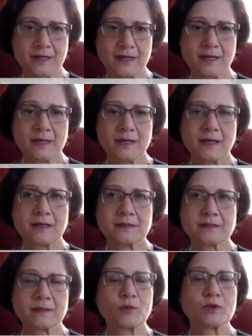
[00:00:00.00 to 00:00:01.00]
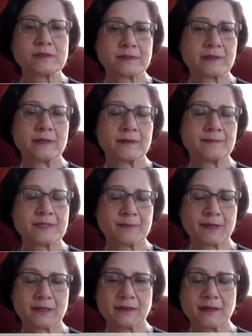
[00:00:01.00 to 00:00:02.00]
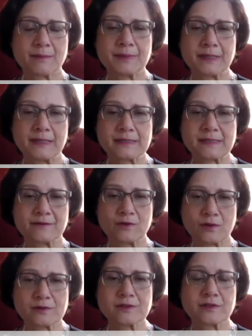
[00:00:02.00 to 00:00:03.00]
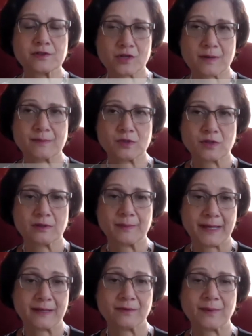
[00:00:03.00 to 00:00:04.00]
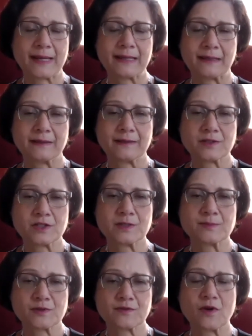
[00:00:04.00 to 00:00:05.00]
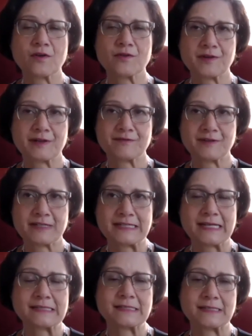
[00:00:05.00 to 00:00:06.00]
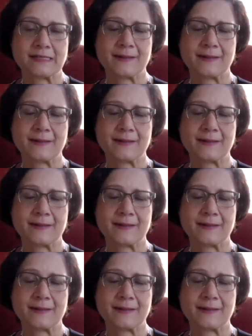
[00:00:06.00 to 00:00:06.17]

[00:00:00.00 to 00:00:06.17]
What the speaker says: and some other companies have also jumped on the bandwagon in terms of offering free testing.